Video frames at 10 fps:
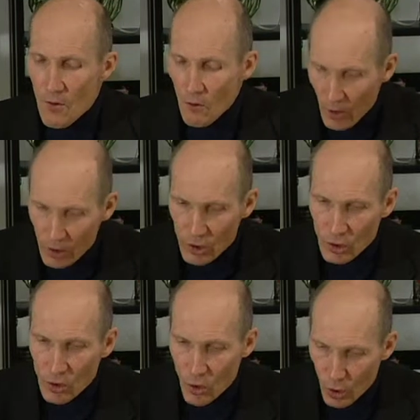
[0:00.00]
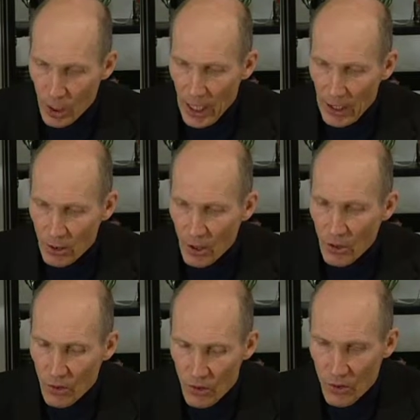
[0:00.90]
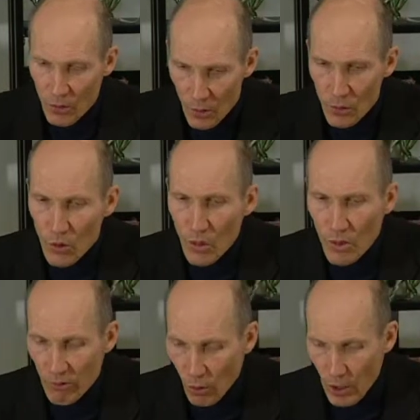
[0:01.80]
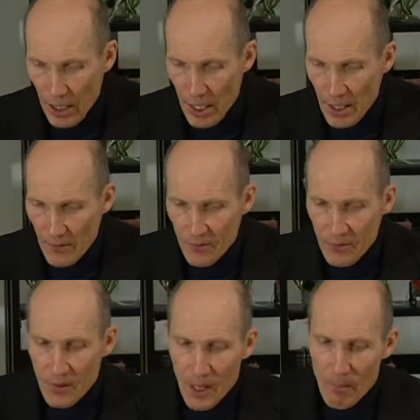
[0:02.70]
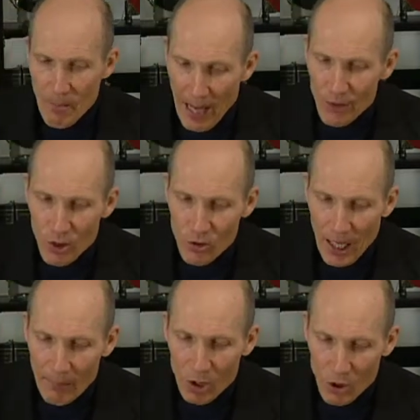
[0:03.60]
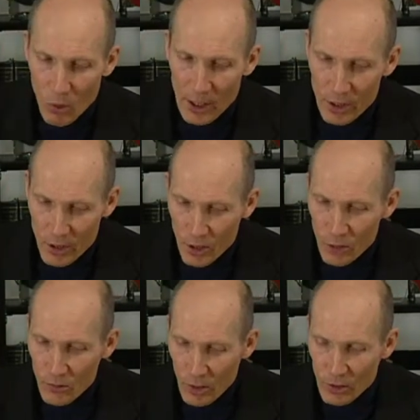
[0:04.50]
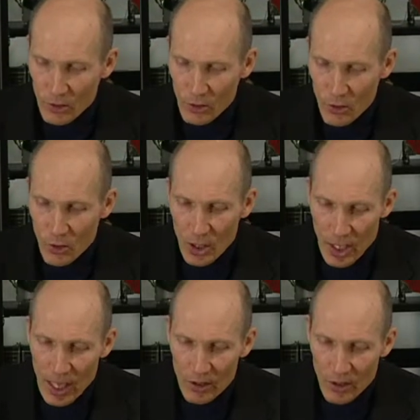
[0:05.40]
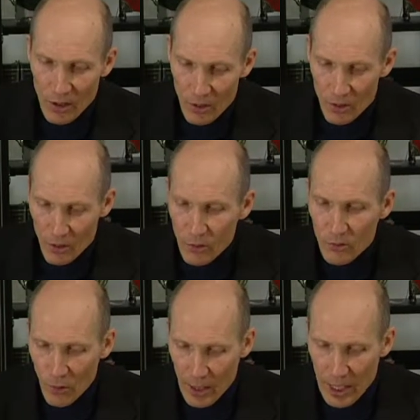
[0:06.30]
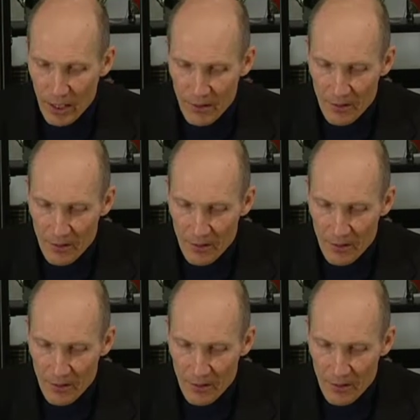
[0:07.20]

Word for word: verse 38 through 40. Matthew chapter 22, verses 38 through 40.